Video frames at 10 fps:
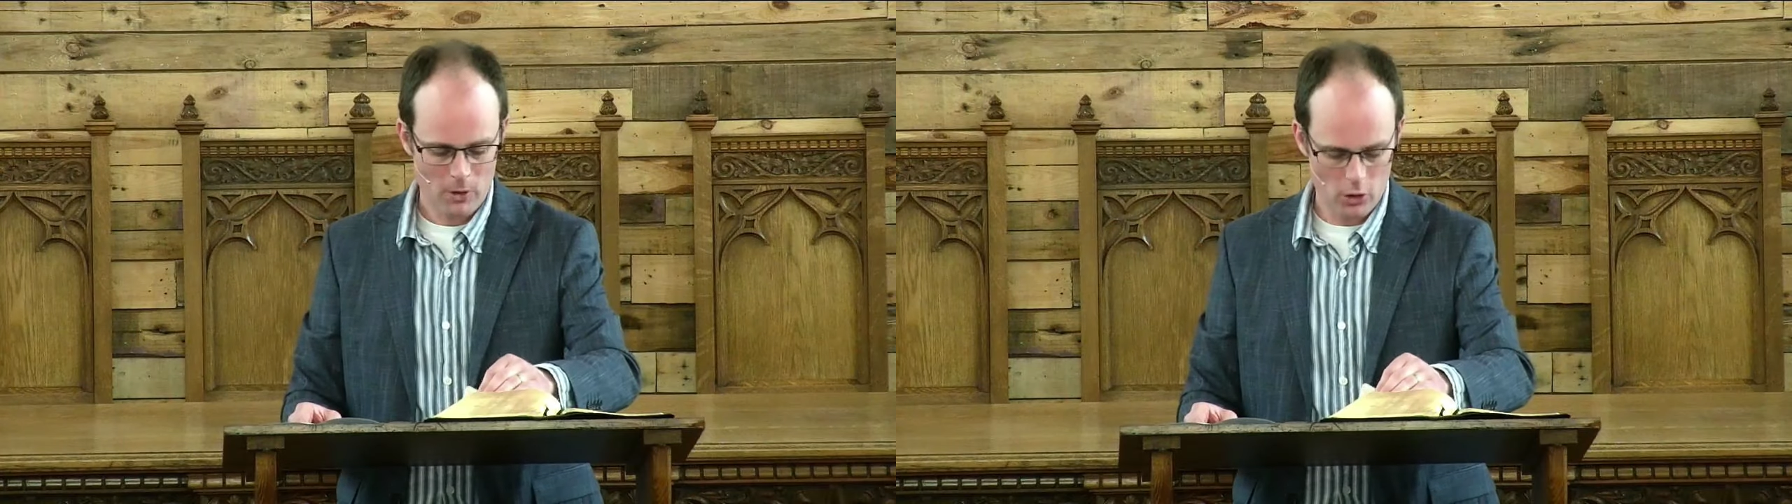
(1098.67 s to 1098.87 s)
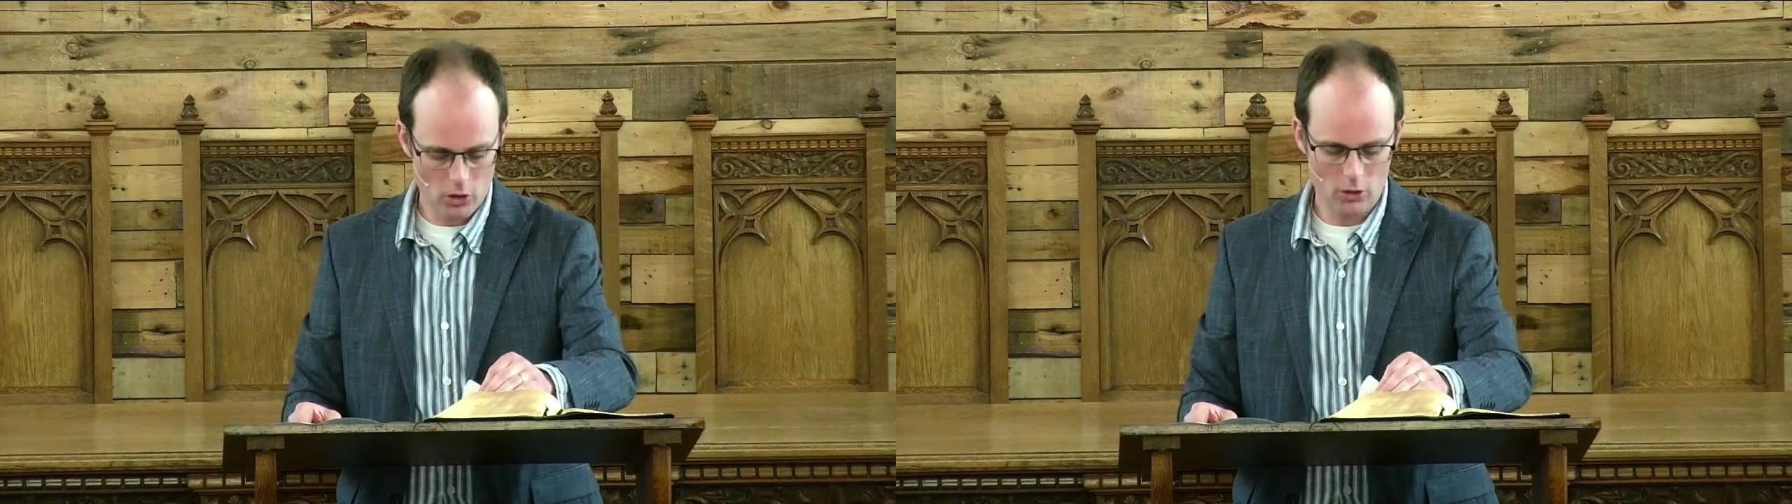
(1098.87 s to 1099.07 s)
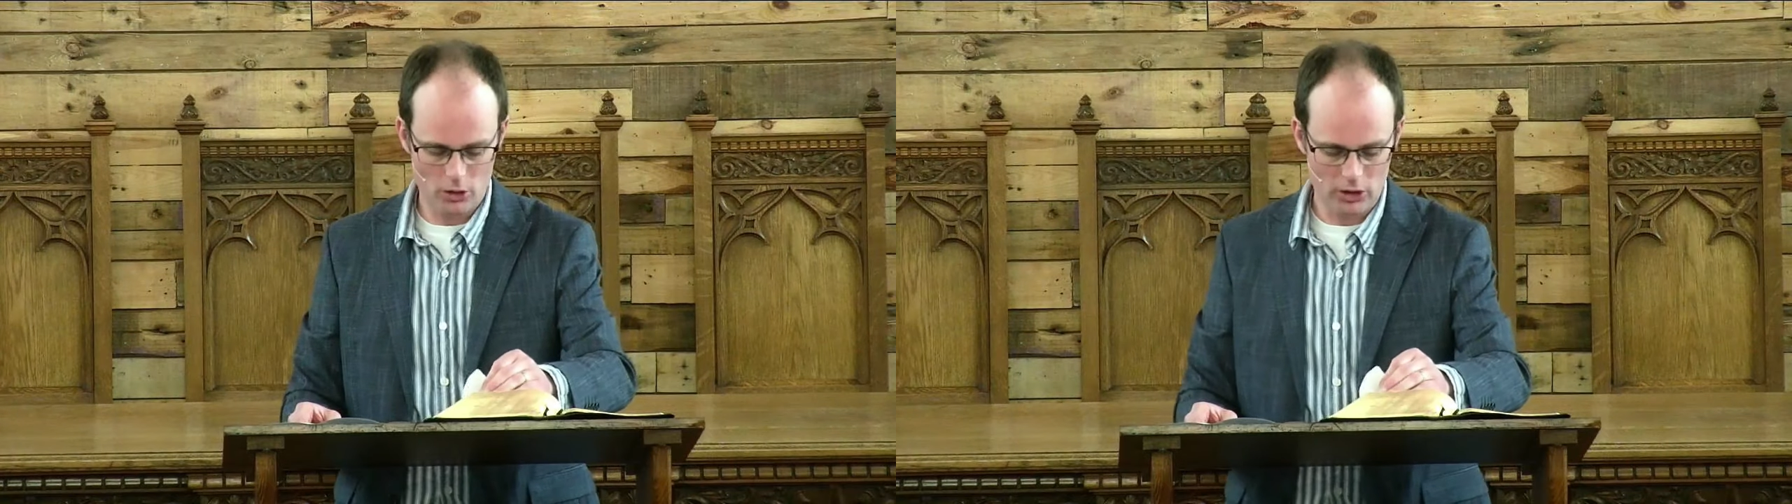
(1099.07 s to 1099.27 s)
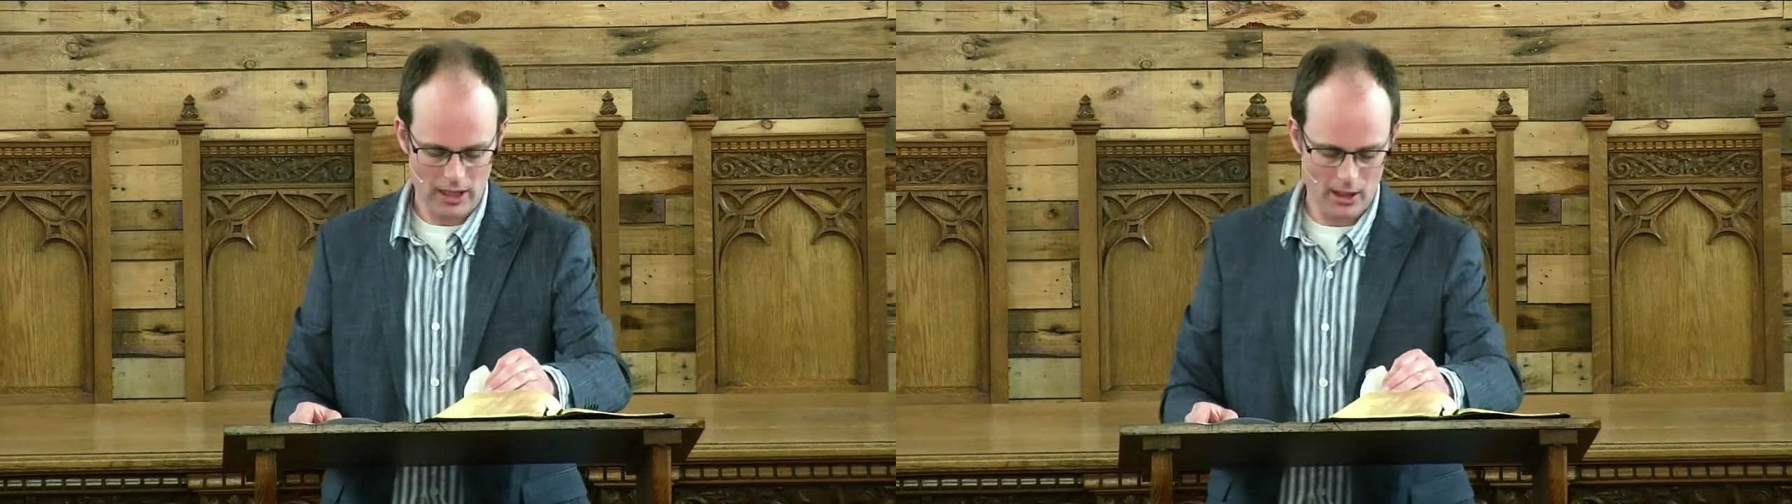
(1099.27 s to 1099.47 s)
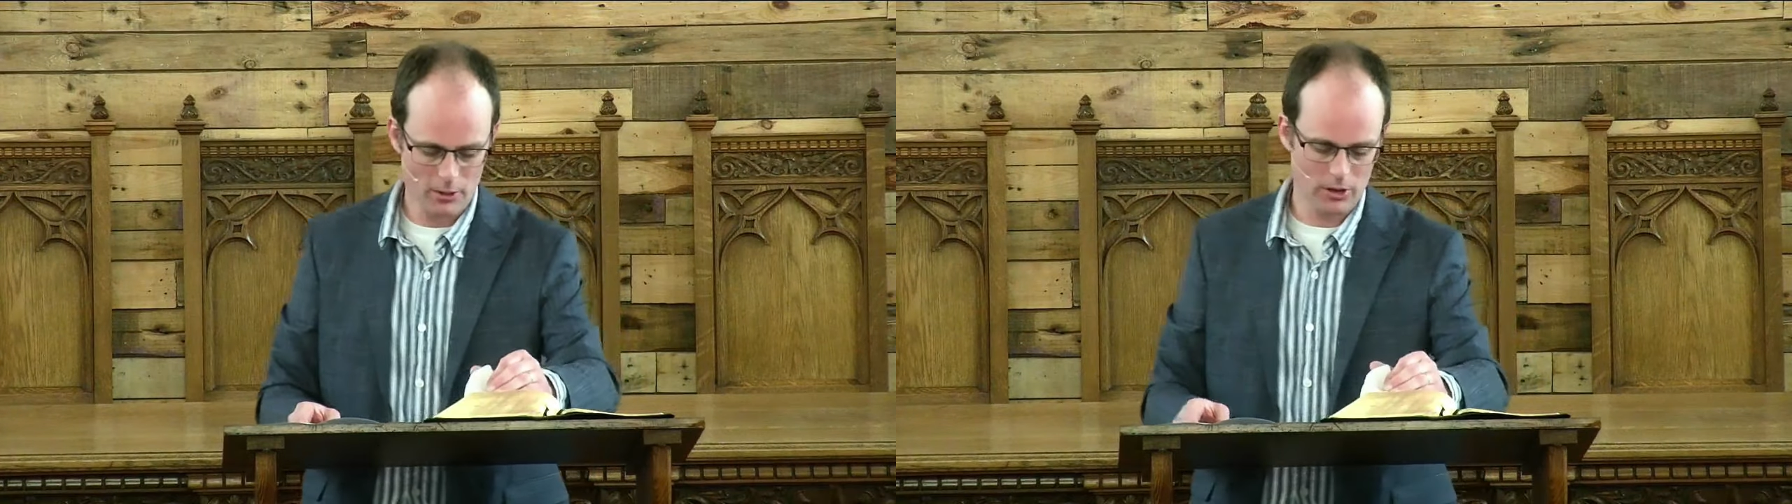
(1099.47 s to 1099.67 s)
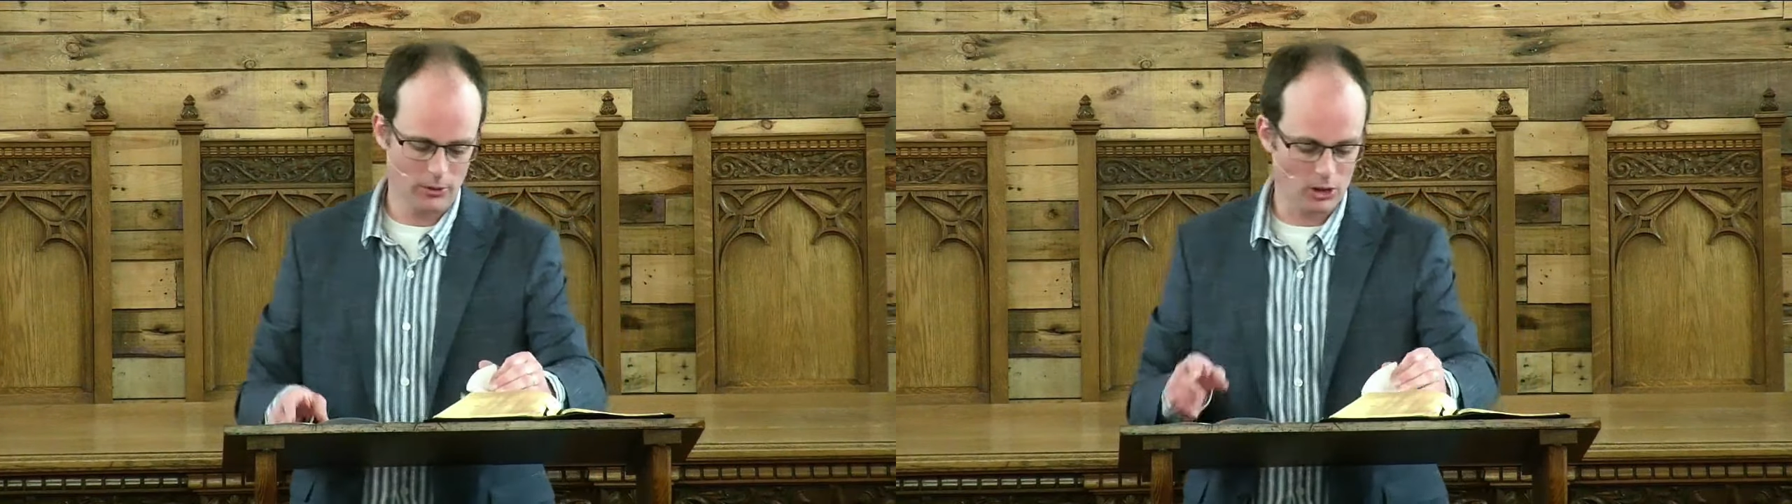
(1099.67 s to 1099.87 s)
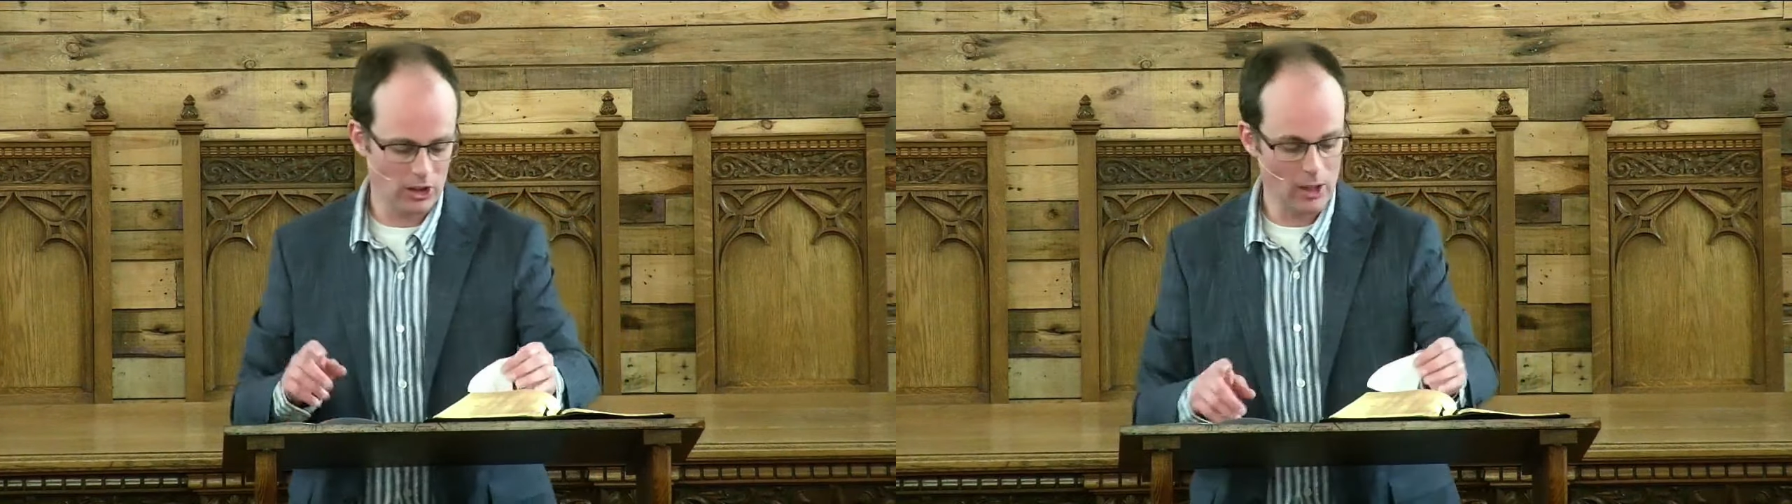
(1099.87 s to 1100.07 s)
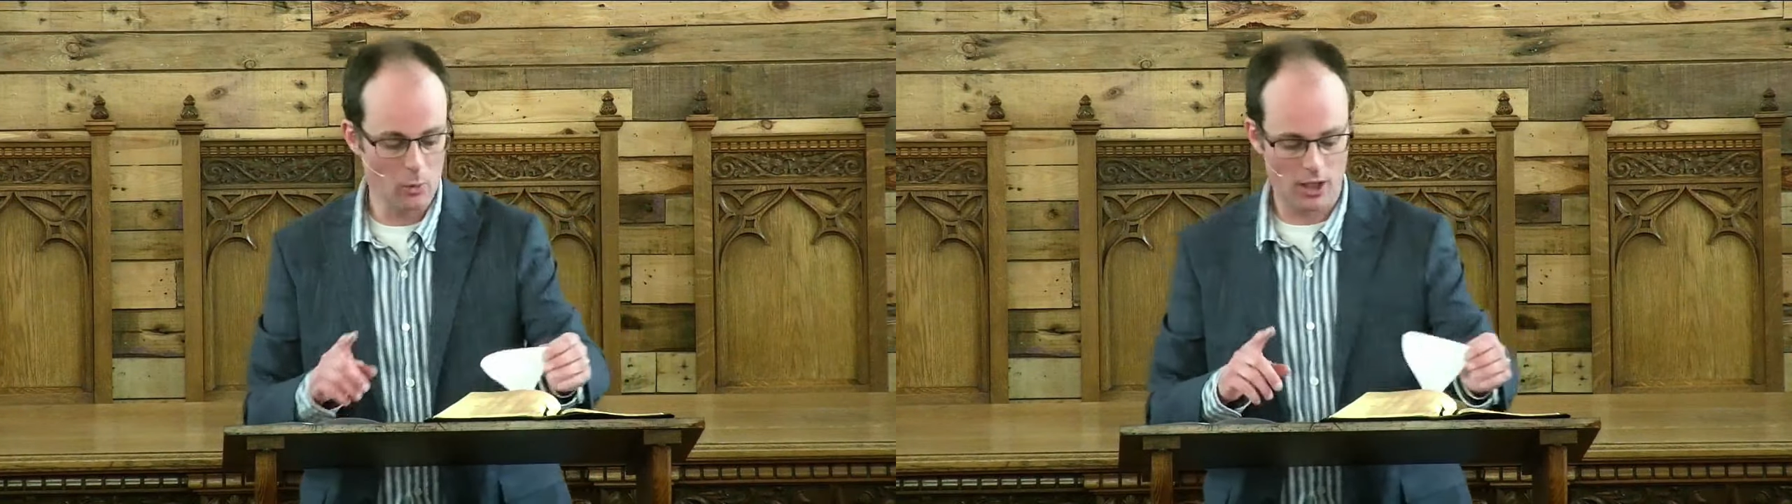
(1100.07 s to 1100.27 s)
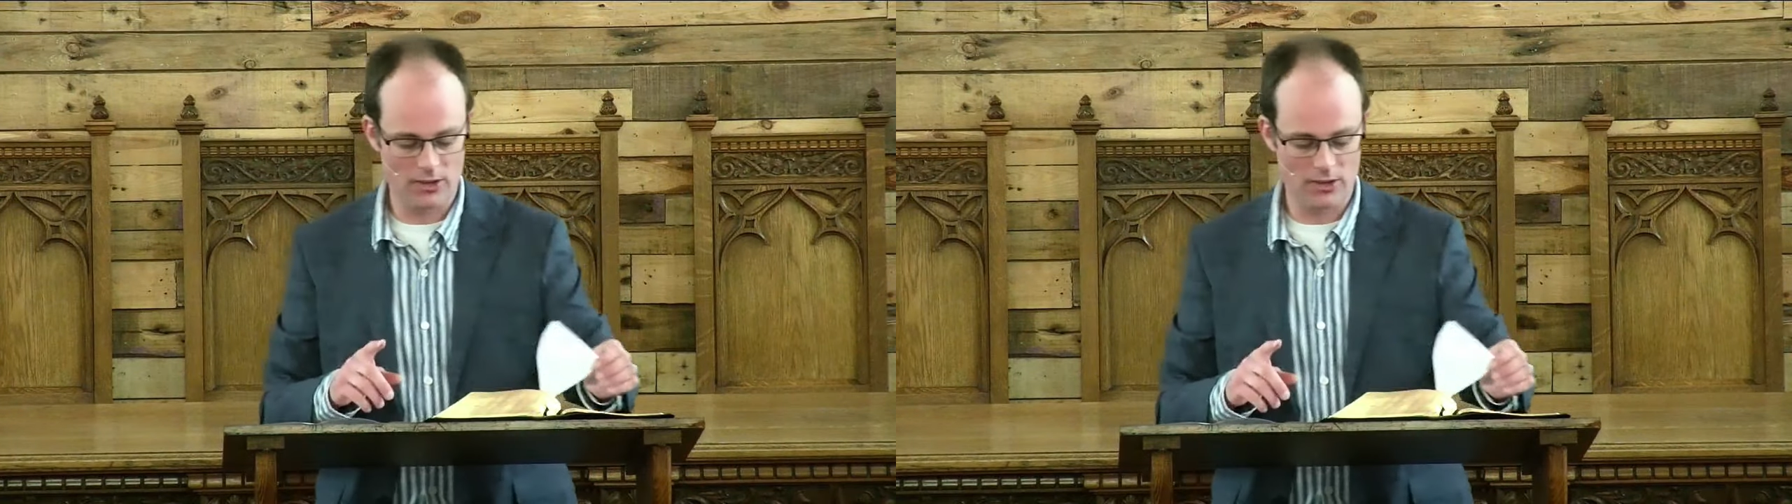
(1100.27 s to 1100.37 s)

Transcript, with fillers: You yourselves have seen